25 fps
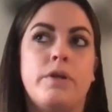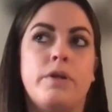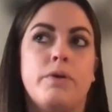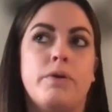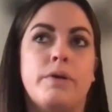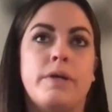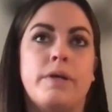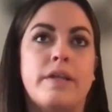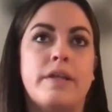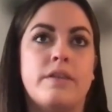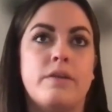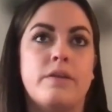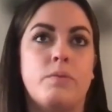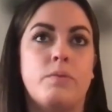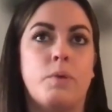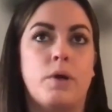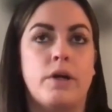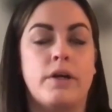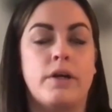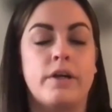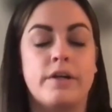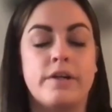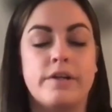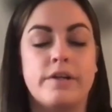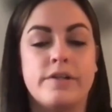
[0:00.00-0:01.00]
get the
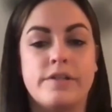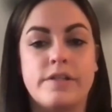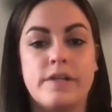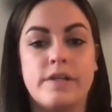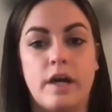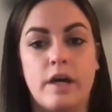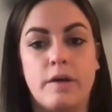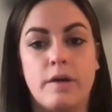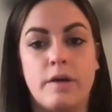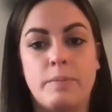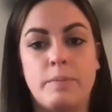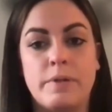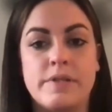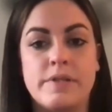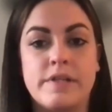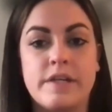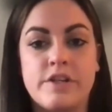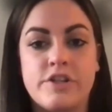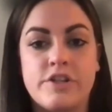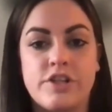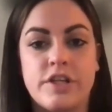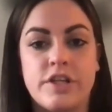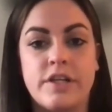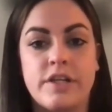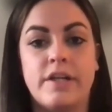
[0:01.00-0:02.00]
workers a
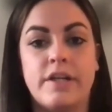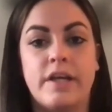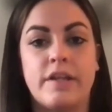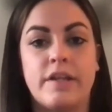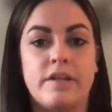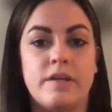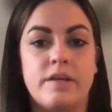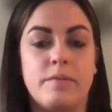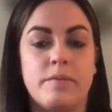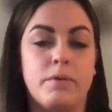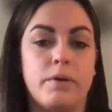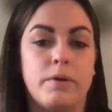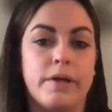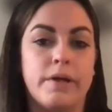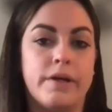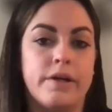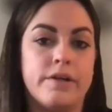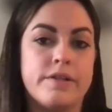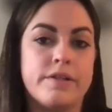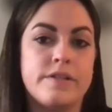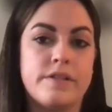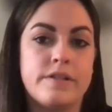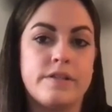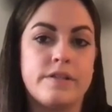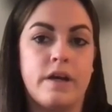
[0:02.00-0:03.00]
position and get the
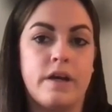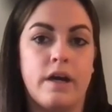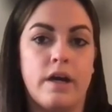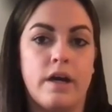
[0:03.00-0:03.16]
employers